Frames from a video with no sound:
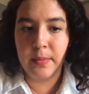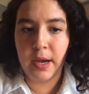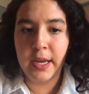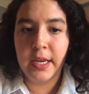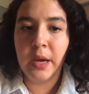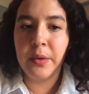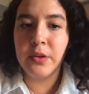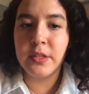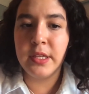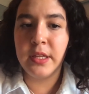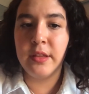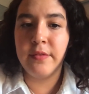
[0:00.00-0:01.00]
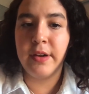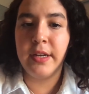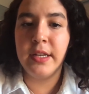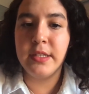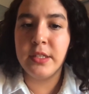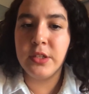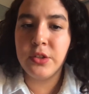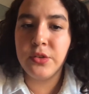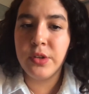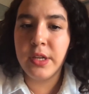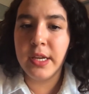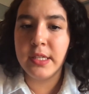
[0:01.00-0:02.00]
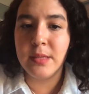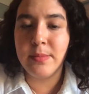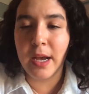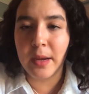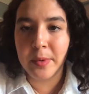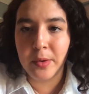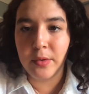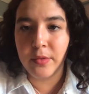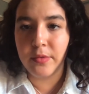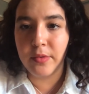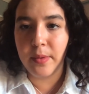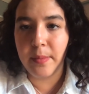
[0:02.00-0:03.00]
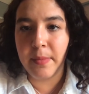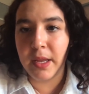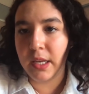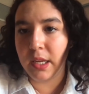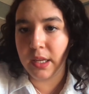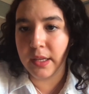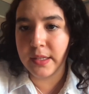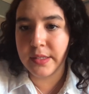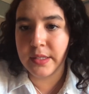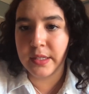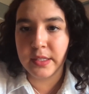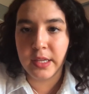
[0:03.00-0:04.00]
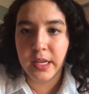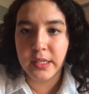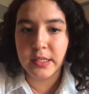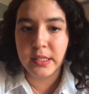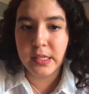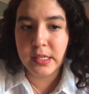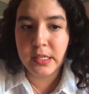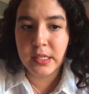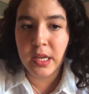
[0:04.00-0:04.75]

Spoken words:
I now understand that the finance industry is the backbone of many successes,